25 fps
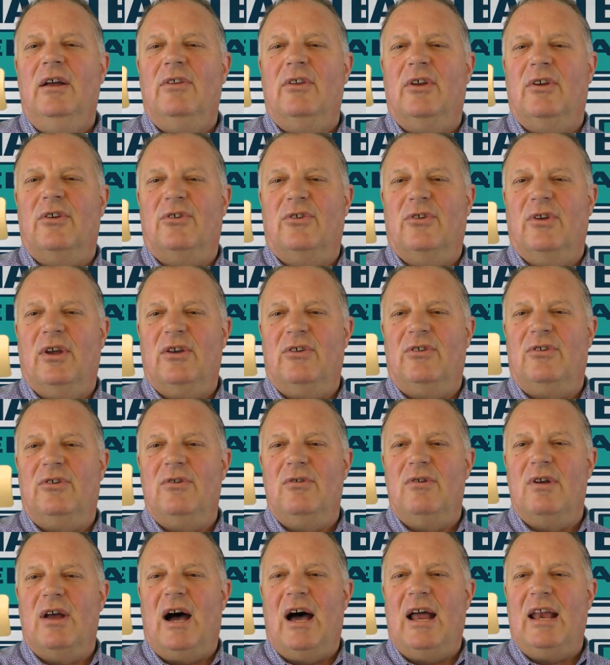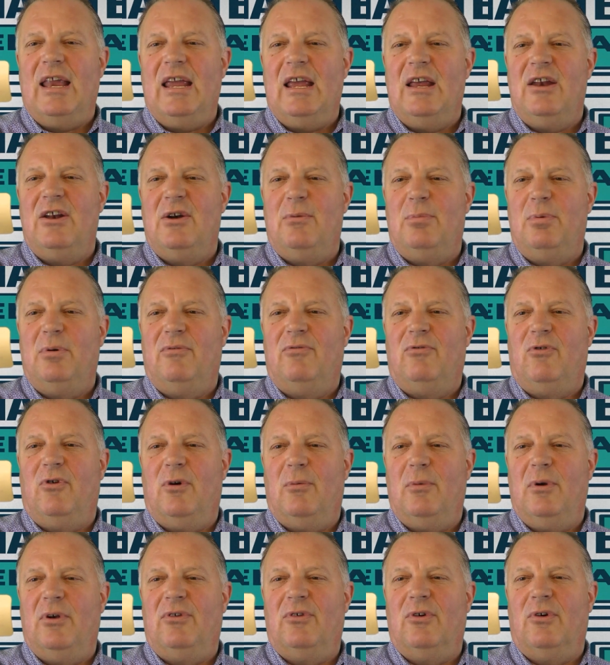The slits do not hinder
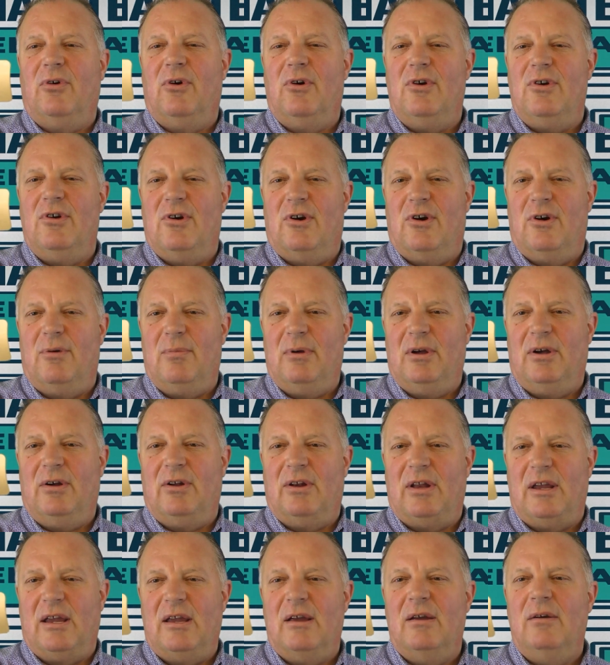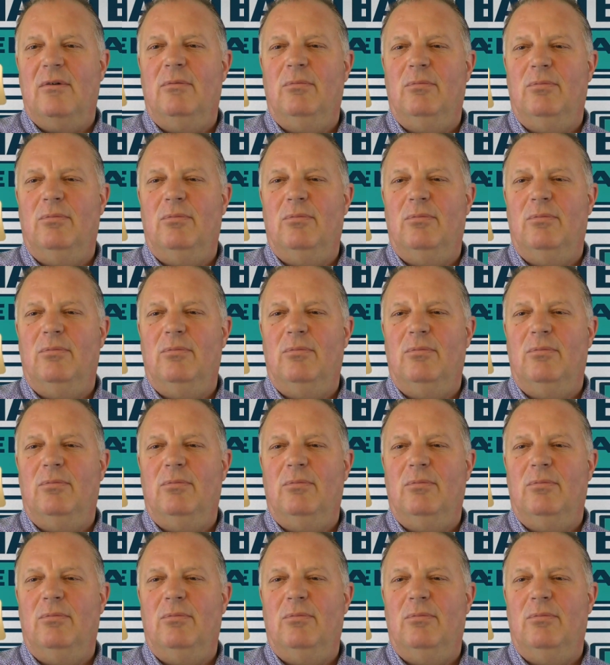performance or durability.